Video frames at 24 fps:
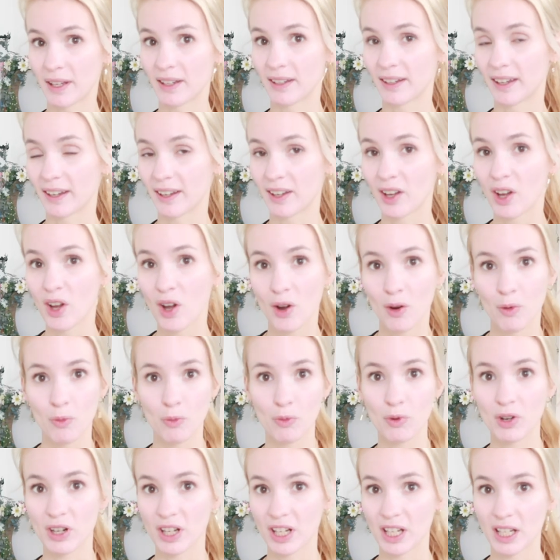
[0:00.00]
in like
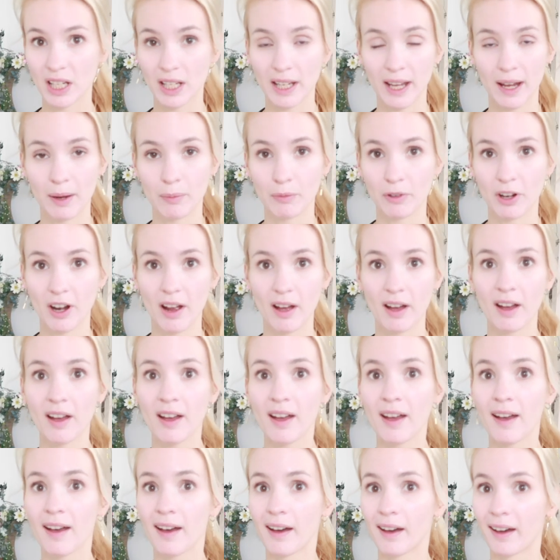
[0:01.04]
wooden
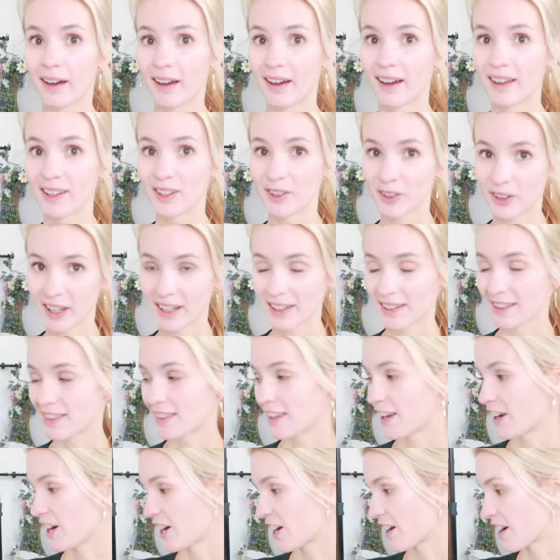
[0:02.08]
camera, uh, you'll get it
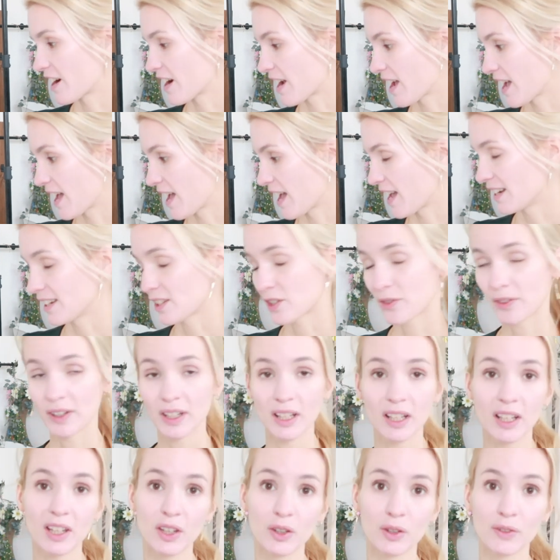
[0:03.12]
there. And it's
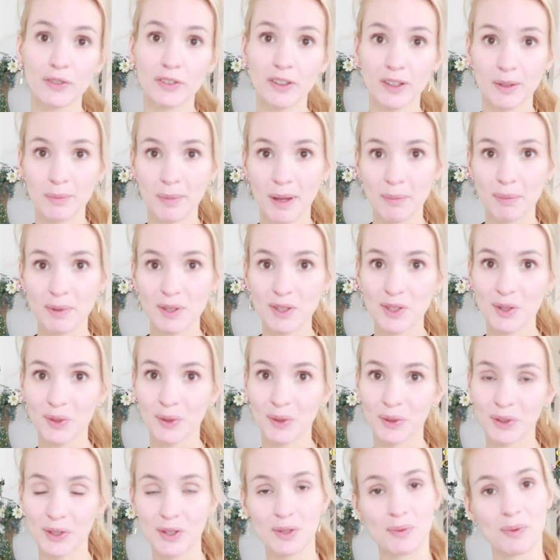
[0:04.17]
really cute for the babies to
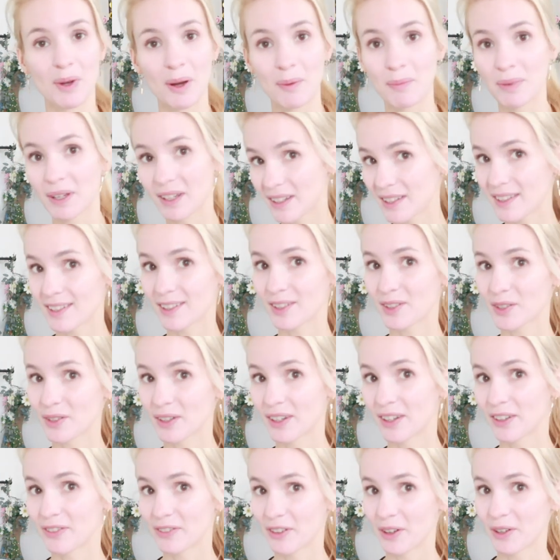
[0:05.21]
hold as well because they're
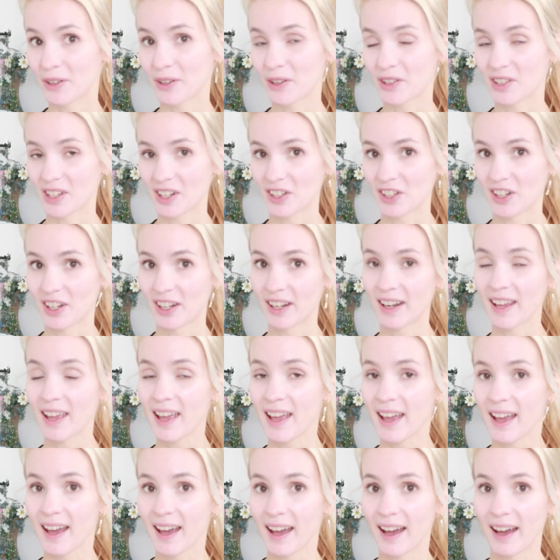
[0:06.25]
doing a photo session.
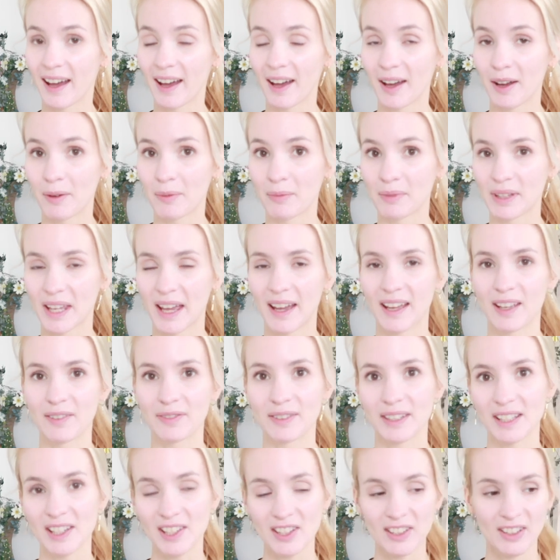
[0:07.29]
Um, yeah, if
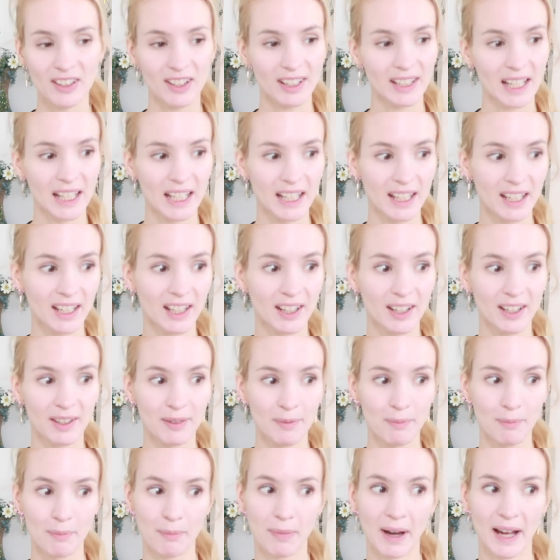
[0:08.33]
they start like
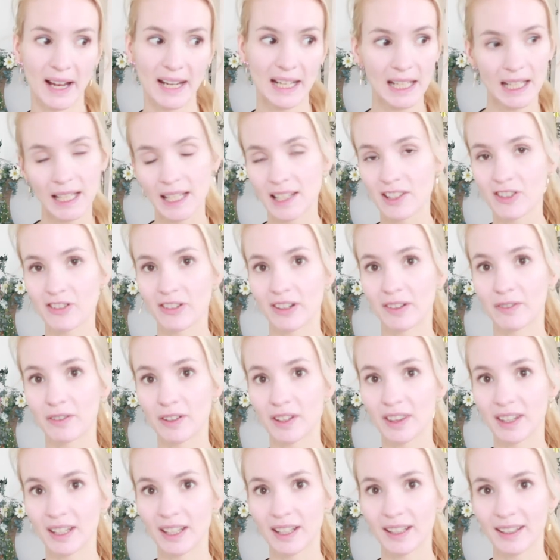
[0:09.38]
biting into
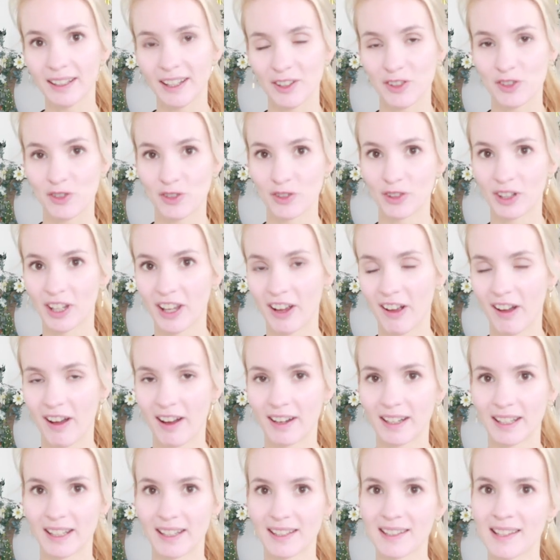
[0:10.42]
everything, like drooling
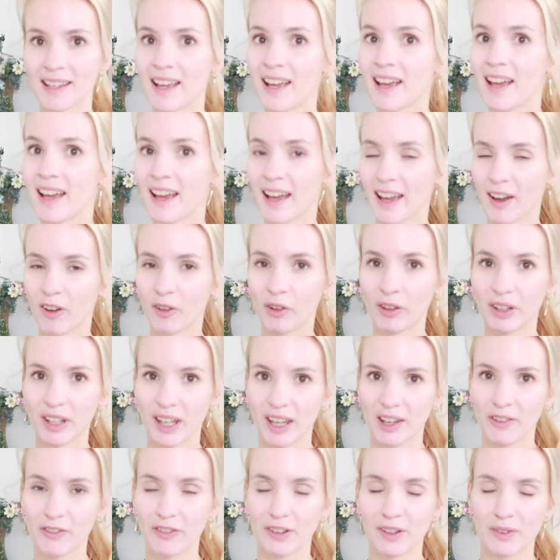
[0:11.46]
on it, holding
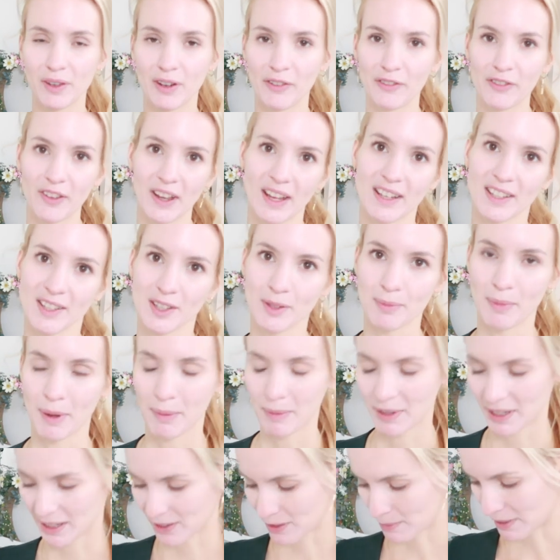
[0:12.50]
it in front of their face, is
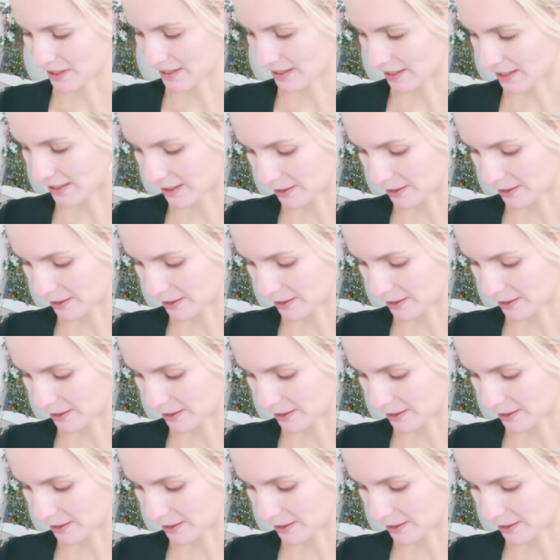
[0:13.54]
maybe not the best